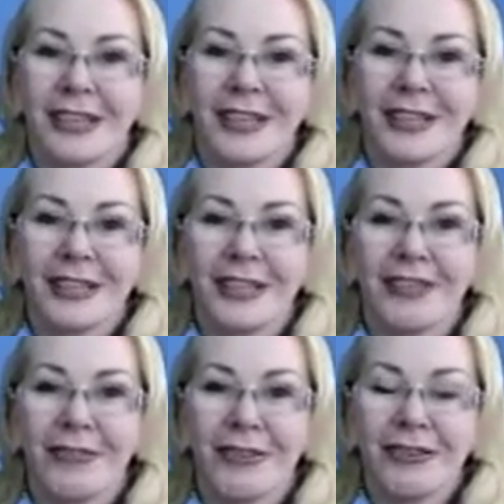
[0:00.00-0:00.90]

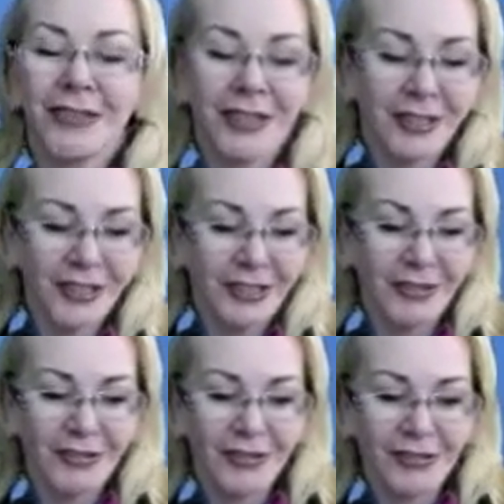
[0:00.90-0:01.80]
if you're, you
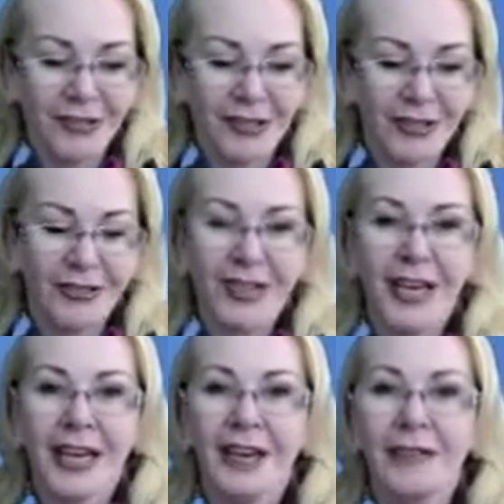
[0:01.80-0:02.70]
know, don't
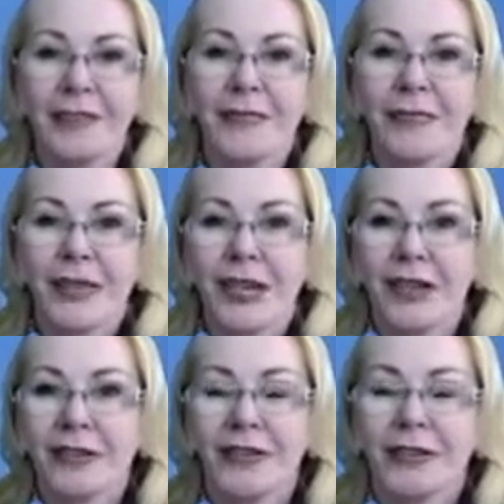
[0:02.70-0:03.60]
have
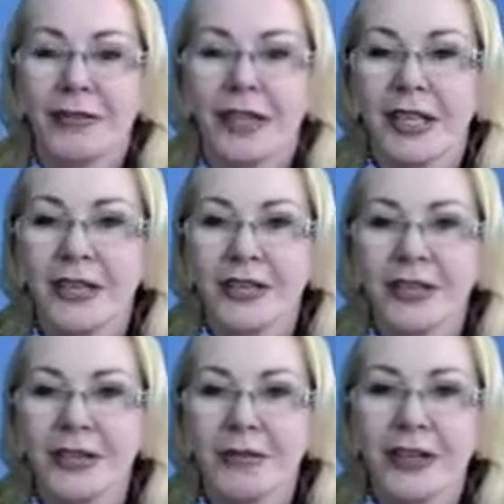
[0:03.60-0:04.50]
a
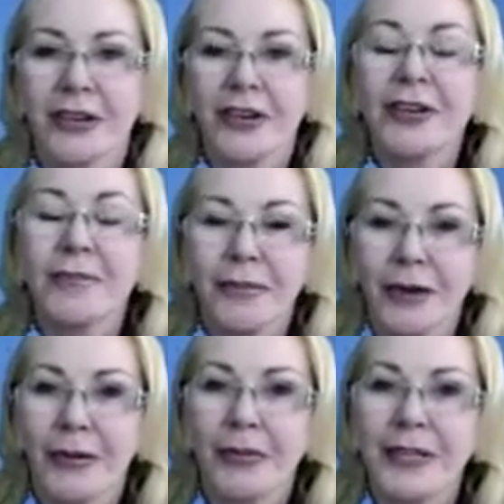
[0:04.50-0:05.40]
relationship going, you're
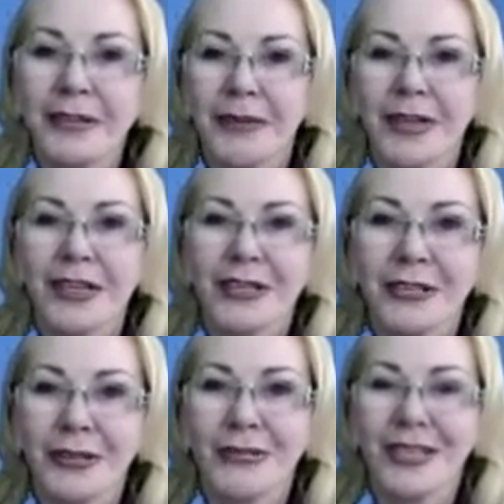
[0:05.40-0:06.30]
probably spending
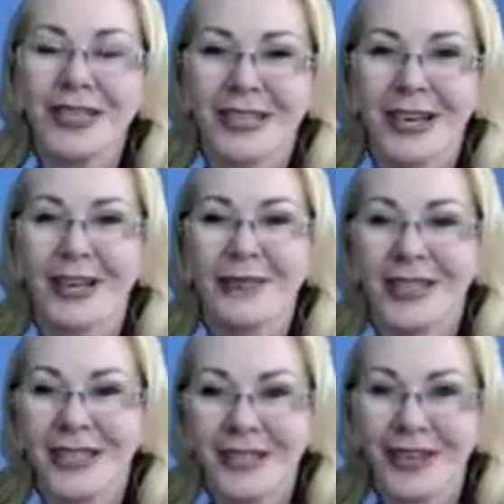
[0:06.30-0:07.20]
too much time
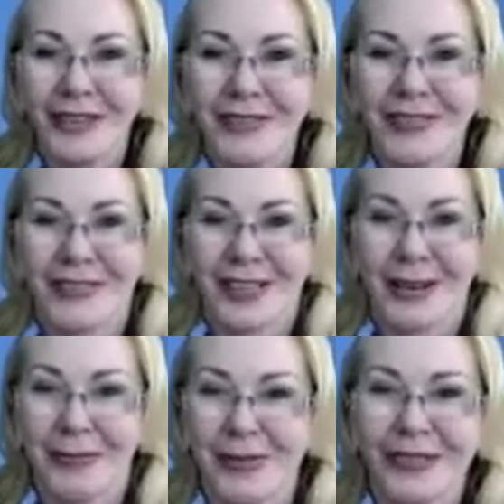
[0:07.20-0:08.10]
at the office,
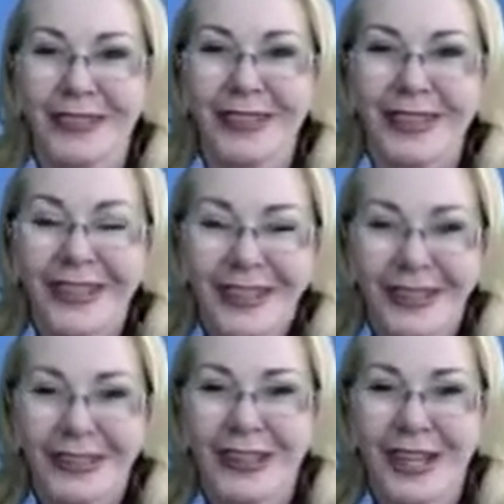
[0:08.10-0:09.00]
Capricorn.
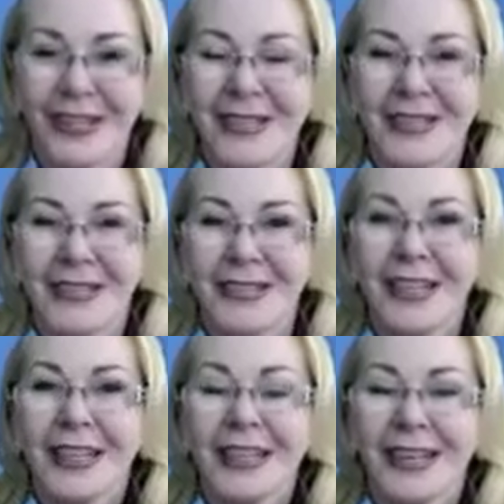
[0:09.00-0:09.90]
Okay, so
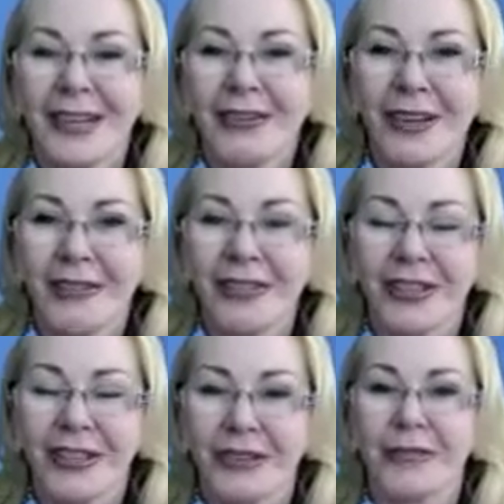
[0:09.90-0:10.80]
get away
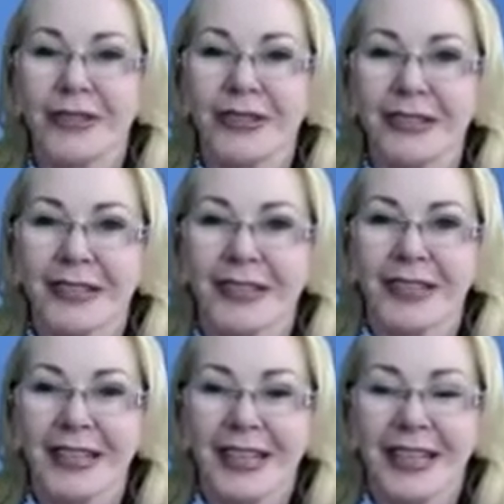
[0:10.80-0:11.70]
from the computer
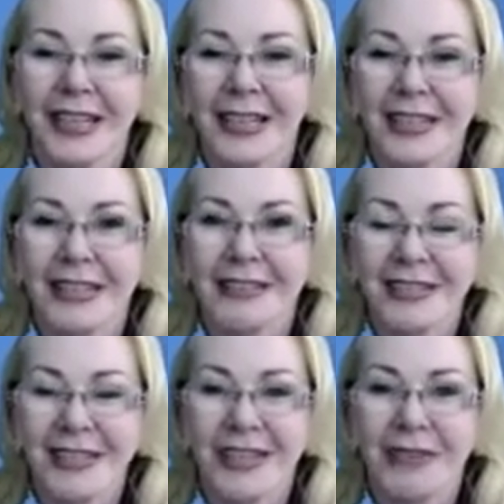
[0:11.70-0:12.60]
and get out there
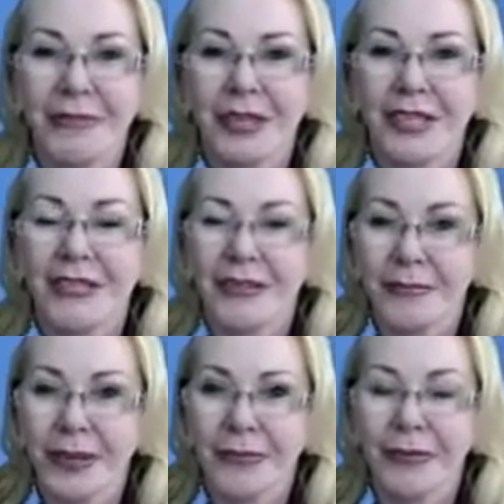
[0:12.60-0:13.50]
and start meeting
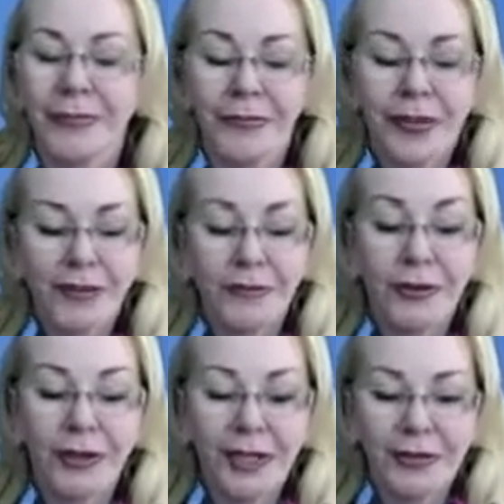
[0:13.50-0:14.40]
some people. If
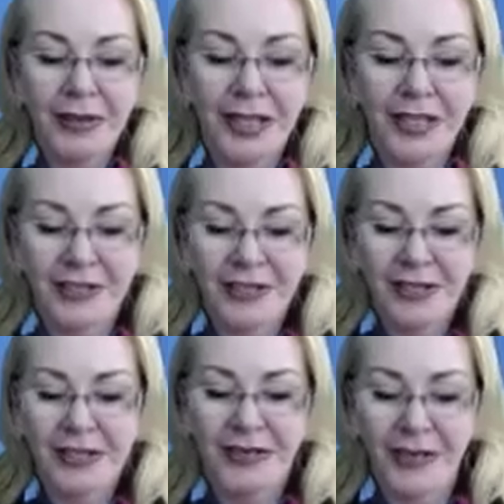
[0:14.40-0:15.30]
you're in a
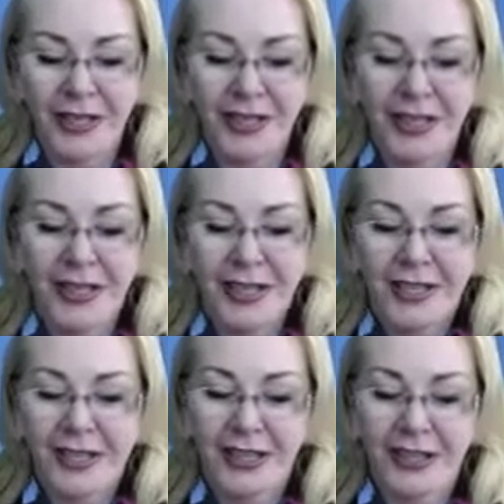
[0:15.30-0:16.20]
relationship, then
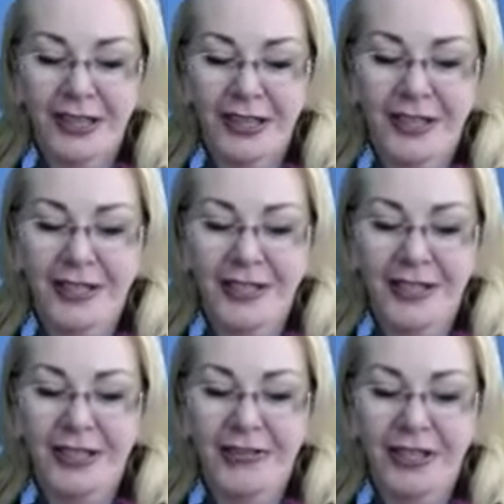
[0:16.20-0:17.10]
certainly
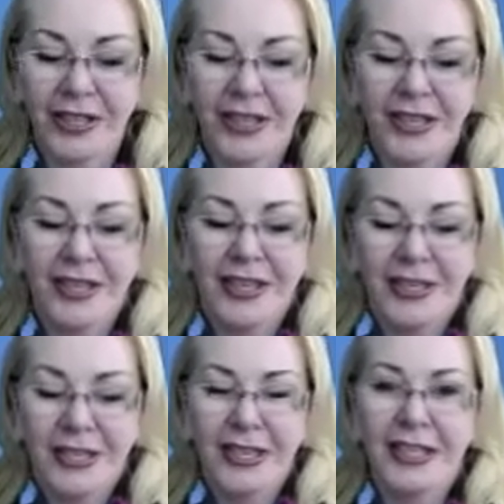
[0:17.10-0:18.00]
this everything
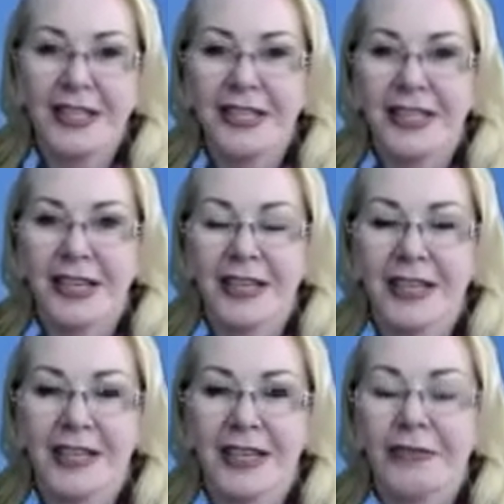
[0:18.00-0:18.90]
leads
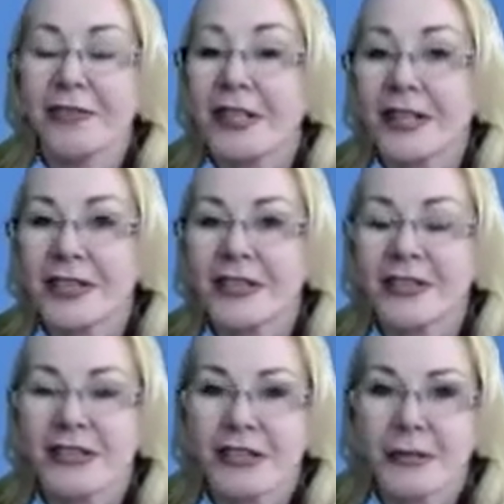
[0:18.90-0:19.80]
that
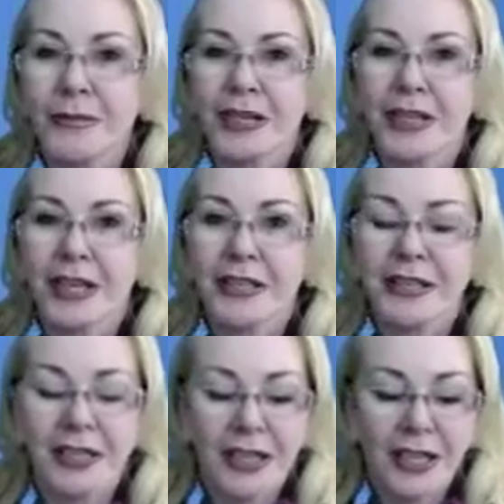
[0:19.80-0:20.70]
relationship can
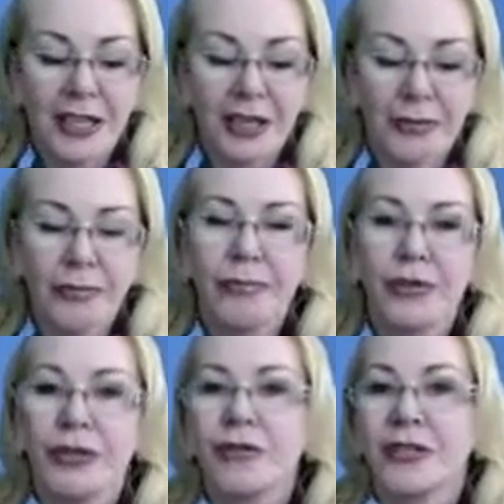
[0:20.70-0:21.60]

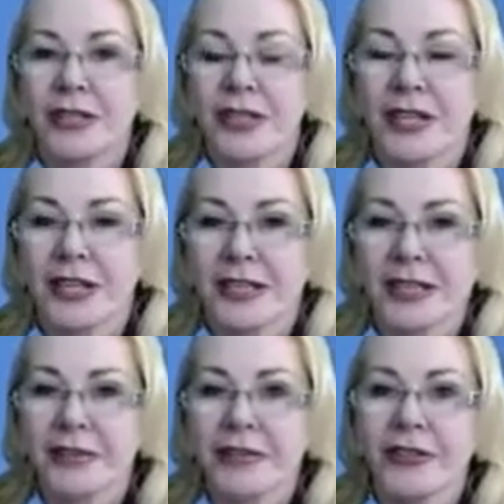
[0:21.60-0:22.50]
move to the next
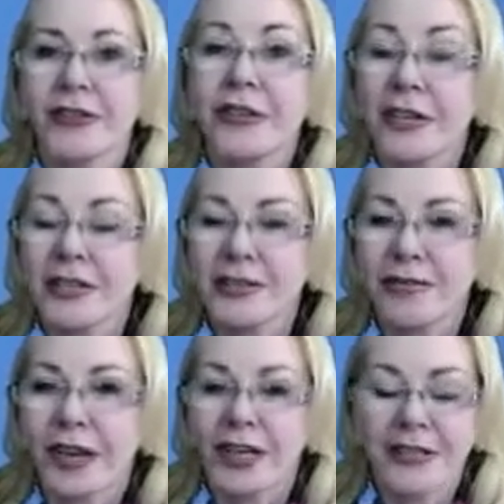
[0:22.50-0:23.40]
level or the
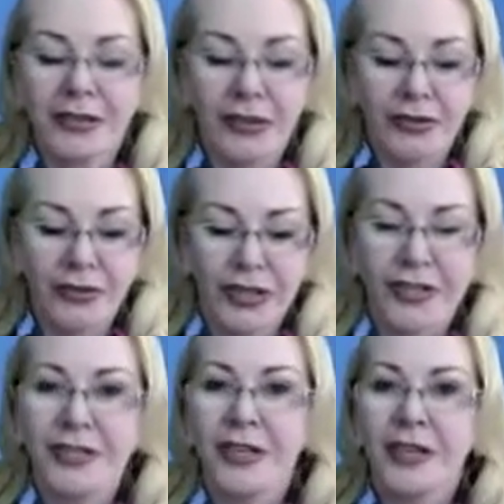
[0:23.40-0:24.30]
next phase over
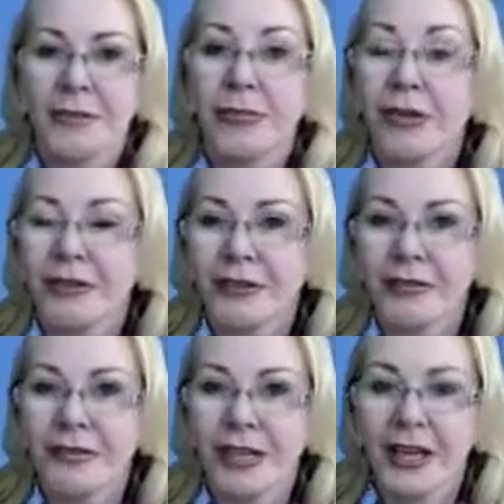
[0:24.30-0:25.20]
this period
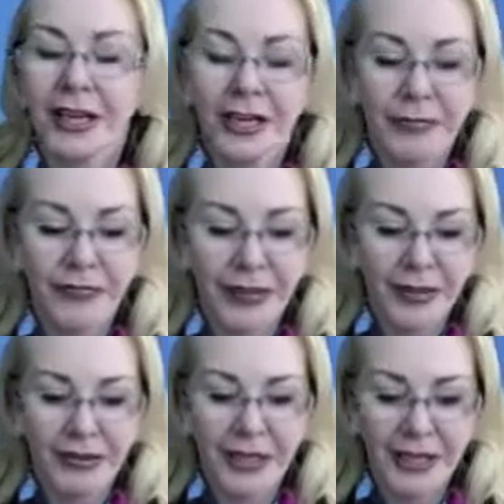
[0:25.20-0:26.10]
of time.
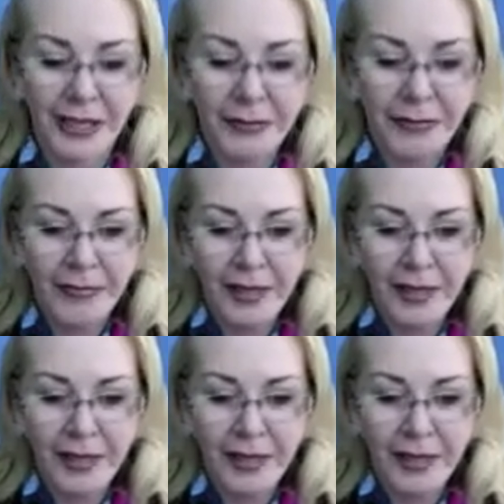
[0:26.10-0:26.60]
Okay.